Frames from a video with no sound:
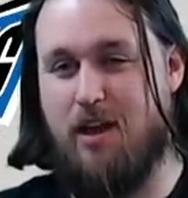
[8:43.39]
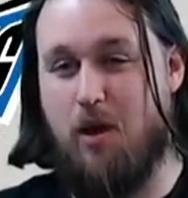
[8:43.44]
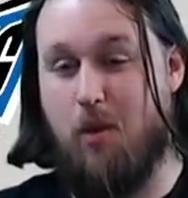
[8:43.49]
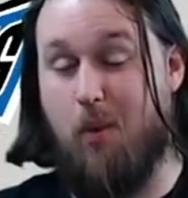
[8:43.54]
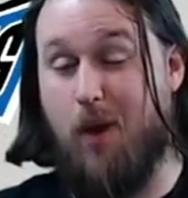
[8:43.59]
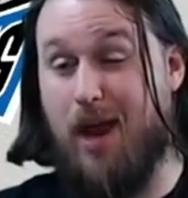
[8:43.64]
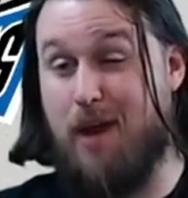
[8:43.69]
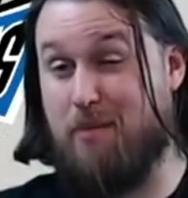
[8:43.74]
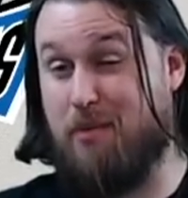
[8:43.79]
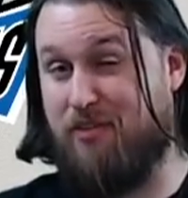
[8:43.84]

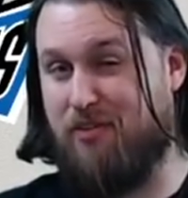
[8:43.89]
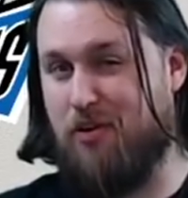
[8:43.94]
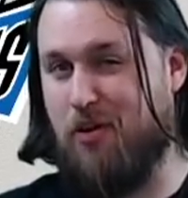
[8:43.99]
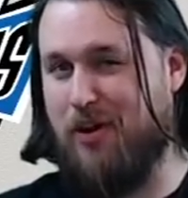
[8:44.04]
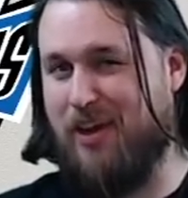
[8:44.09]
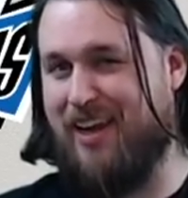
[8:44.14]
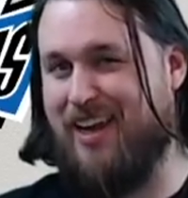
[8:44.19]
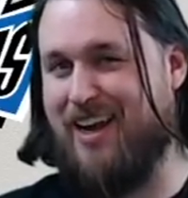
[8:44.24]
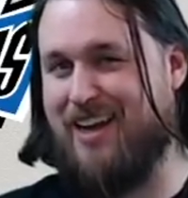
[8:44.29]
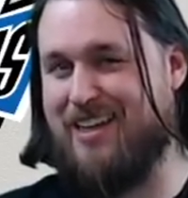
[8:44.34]
why before
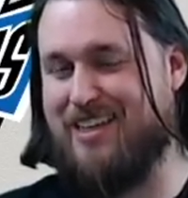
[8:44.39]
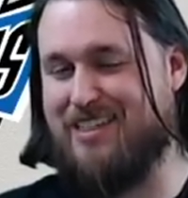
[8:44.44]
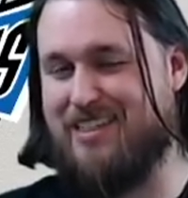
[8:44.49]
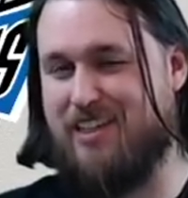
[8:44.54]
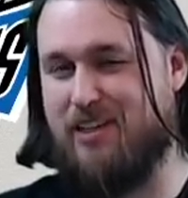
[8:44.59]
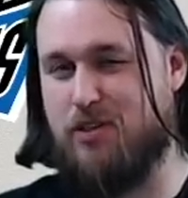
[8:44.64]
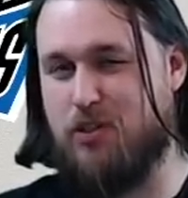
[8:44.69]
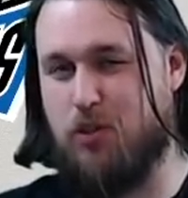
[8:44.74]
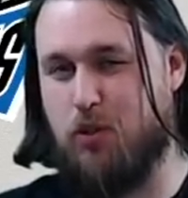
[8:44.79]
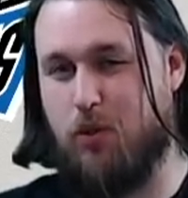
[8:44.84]
he got his
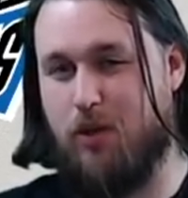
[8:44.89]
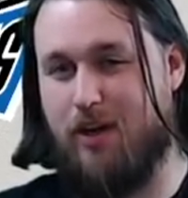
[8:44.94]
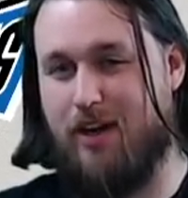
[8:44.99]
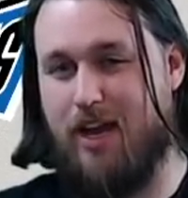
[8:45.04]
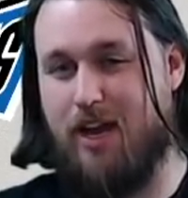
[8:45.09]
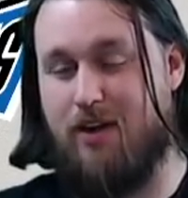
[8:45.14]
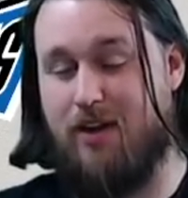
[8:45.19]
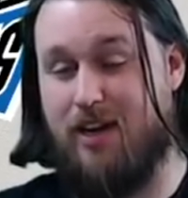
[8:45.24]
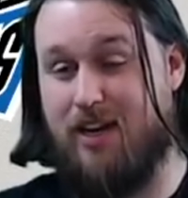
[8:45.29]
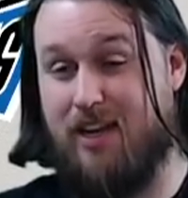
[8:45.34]
deal sorted
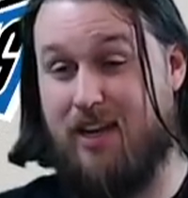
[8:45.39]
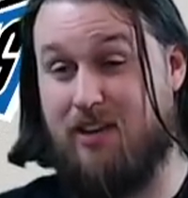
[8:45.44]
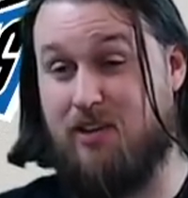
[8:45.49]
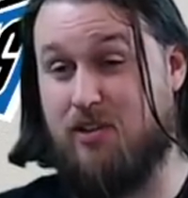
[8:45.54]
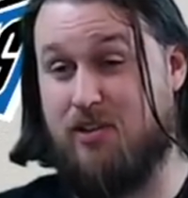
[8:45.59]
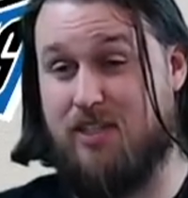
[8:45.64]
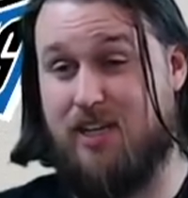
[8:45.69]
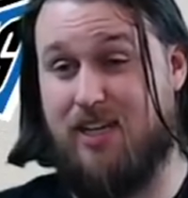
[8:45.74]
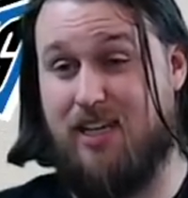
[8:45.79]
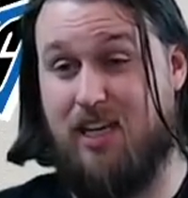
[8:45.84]
out and it
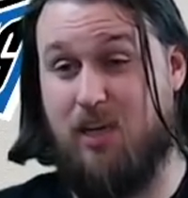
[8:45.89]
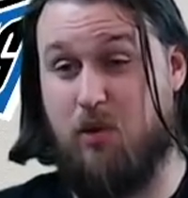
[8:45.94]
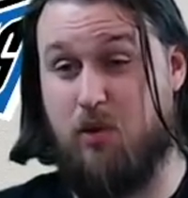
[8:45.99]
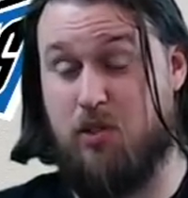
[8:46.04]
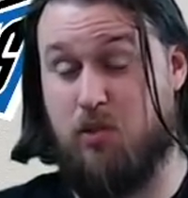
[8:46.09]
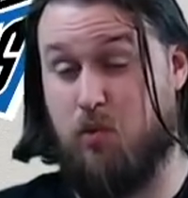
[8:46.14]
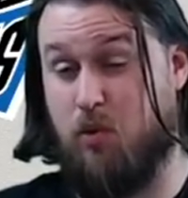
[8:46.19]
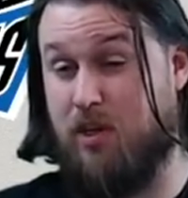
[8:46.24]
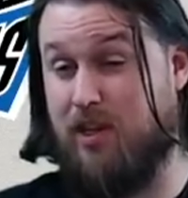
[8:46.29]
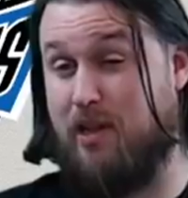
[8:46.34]
looked like he
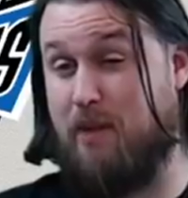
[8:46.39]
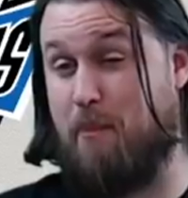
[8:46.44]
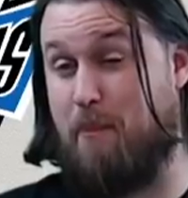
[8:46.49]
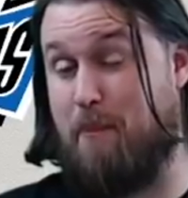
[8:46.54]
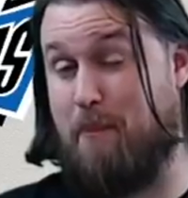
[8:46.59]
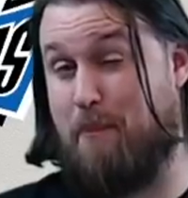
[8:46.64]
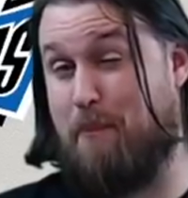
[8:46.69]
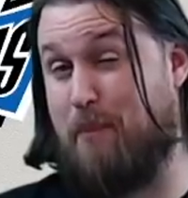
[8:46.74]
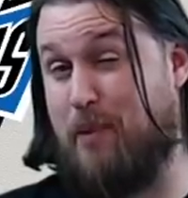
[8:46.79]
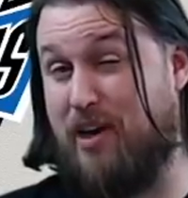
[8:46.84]
was really
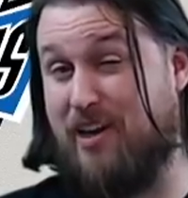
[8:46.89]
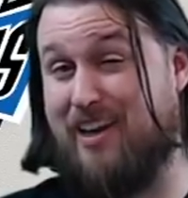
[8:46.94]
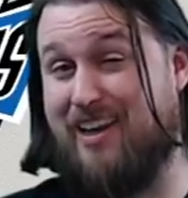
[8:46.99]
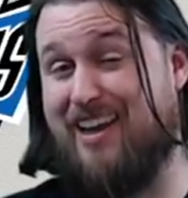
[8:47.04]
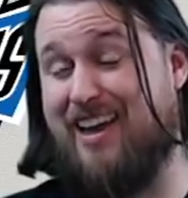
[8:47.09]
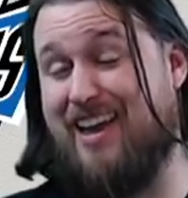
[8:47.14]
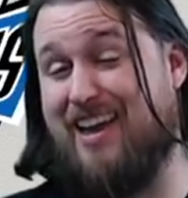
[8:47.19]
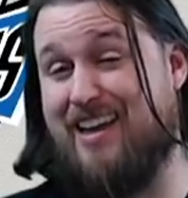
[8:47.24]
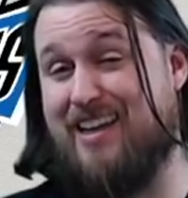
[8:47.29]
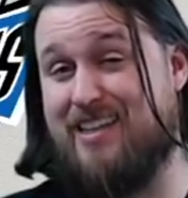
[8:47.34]
butting
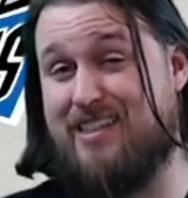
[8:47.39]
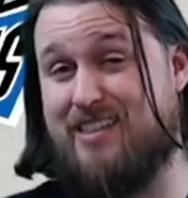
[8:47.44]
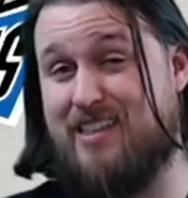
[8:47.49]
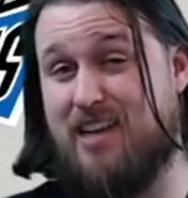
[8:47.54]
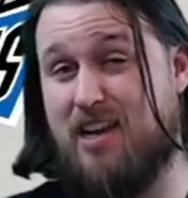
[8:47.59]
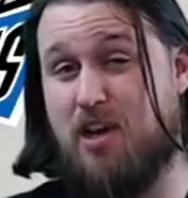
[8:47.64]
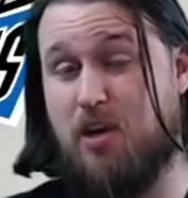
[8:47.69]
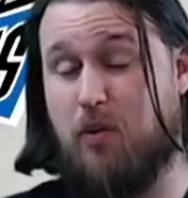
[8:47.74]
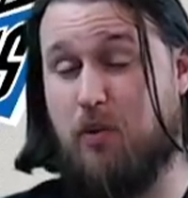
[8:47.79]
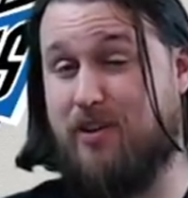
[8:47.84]
heads
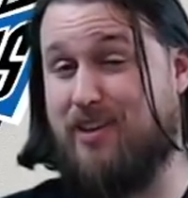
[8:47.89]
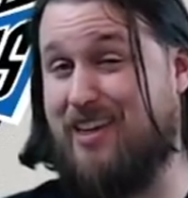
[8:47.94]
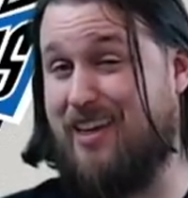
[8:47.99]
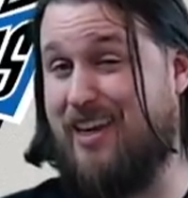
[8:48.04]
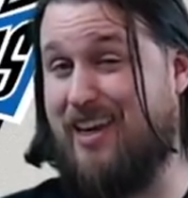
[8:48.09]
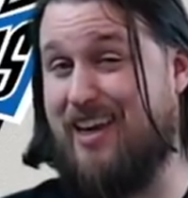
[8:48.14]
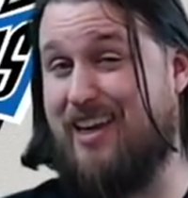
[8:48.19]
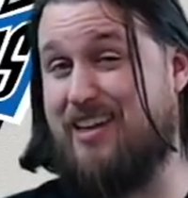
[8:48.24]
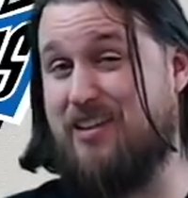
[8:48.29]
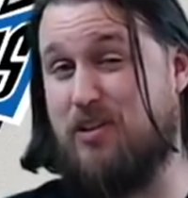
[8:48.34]
with the
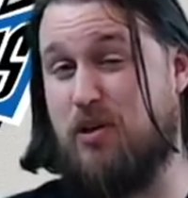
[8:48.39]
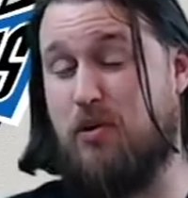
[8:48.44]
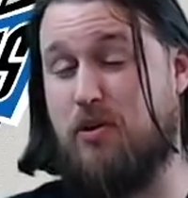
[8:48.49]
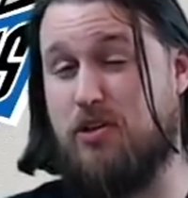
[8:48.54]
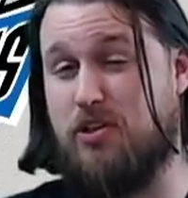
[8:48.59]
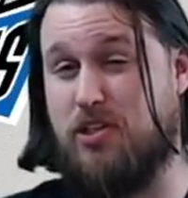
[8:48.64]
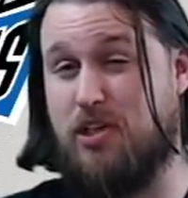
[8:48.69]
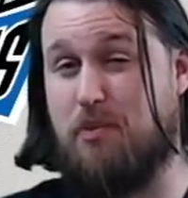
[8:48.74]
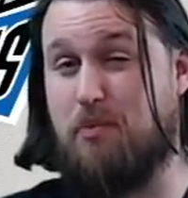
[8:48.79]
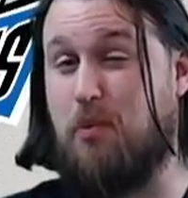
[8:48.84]
Kings
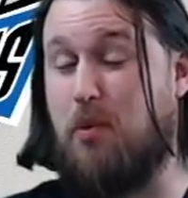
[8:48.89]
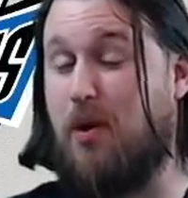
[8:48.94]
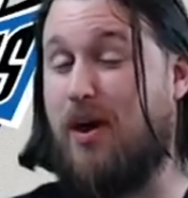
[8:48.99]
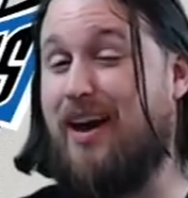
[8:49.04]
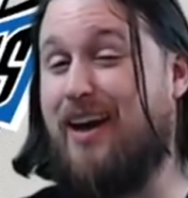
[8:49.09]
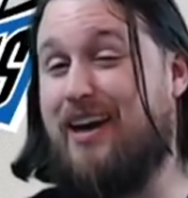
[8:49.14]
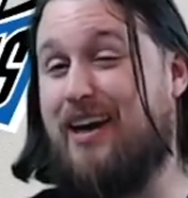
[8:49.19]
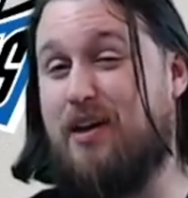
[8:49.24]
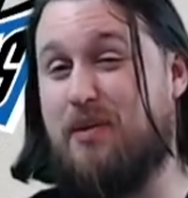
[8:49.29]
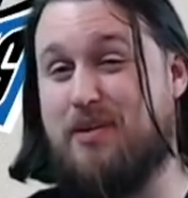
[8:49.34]
ownership, why
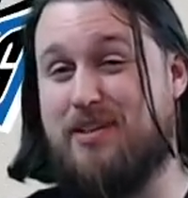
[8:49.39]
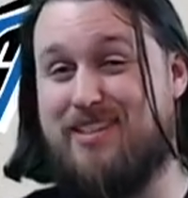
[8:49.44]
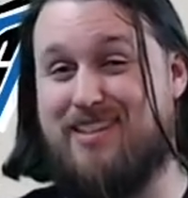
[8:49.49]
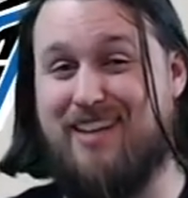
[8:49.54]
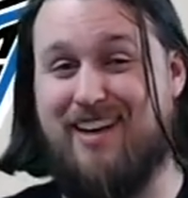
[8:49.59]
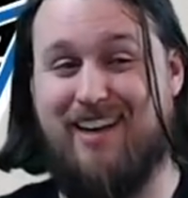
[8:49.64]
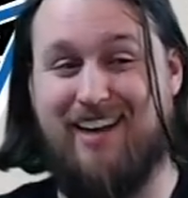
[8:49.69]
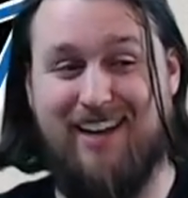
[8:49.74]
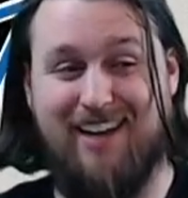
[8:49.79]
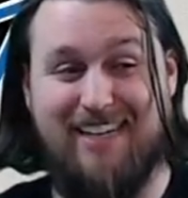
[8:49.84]
I was
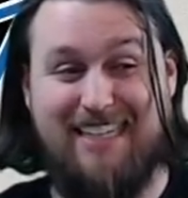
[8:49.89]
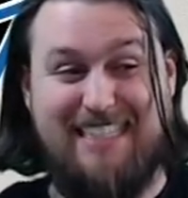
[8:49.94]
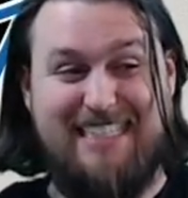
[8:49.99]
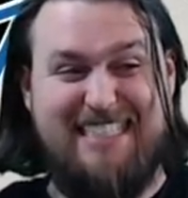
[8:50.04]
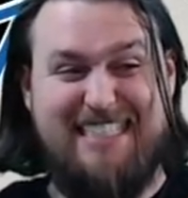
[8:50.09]
saying,